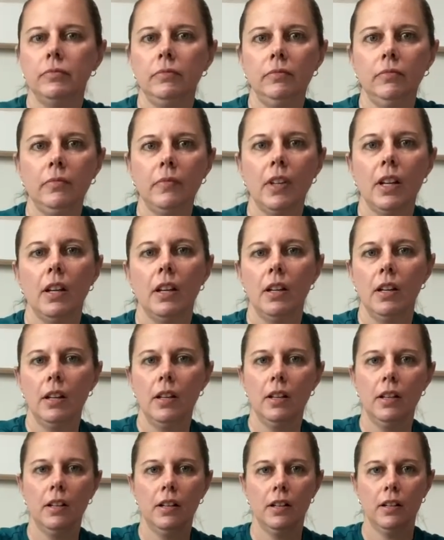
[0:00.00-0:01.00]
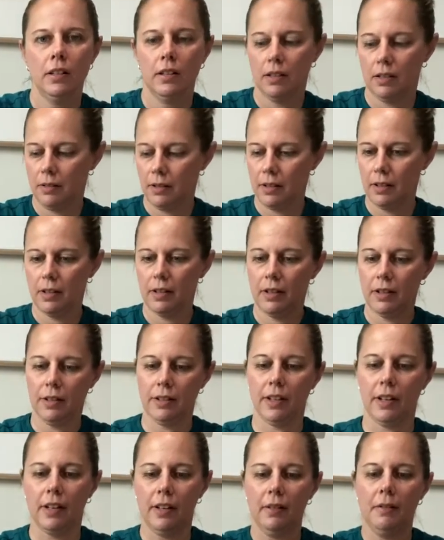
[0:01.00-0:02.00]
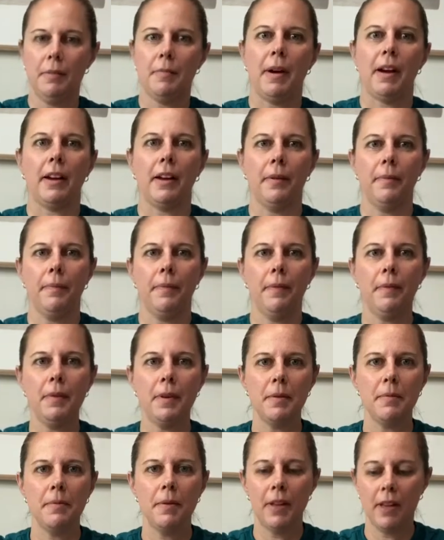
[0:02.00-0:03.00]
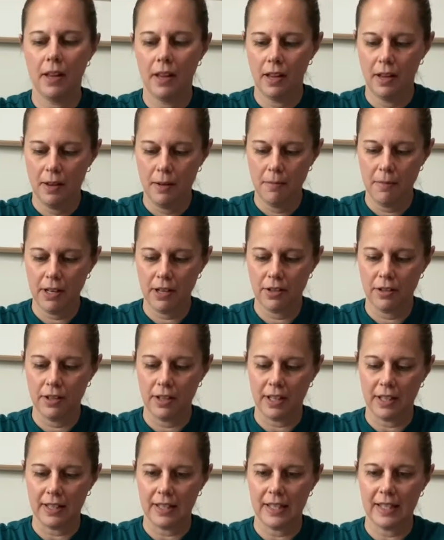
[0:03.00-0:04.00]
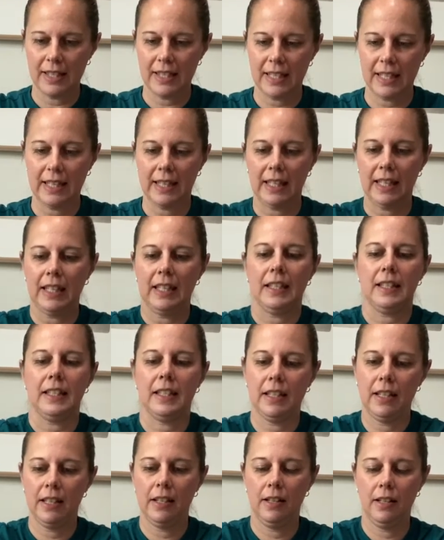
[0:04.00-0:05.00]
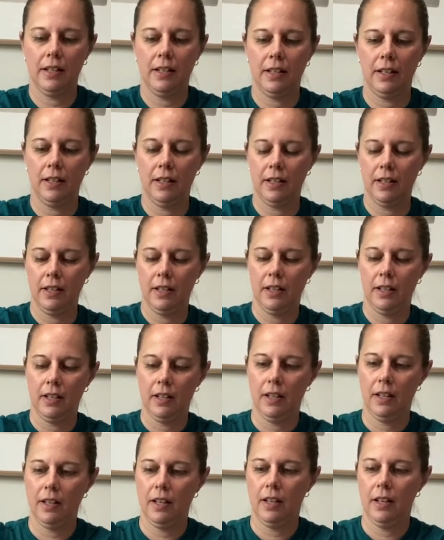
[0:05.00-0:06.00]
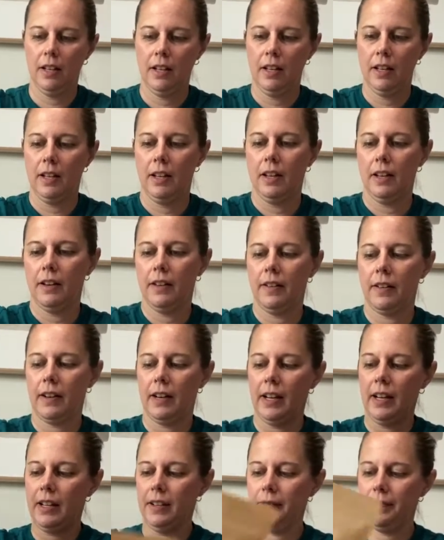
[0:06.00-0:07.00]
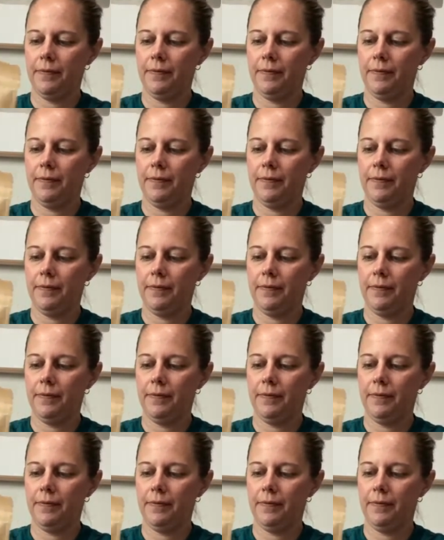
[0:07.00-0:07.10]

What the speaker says: Hold on, let me back up. Let me make sure you can see these. All right.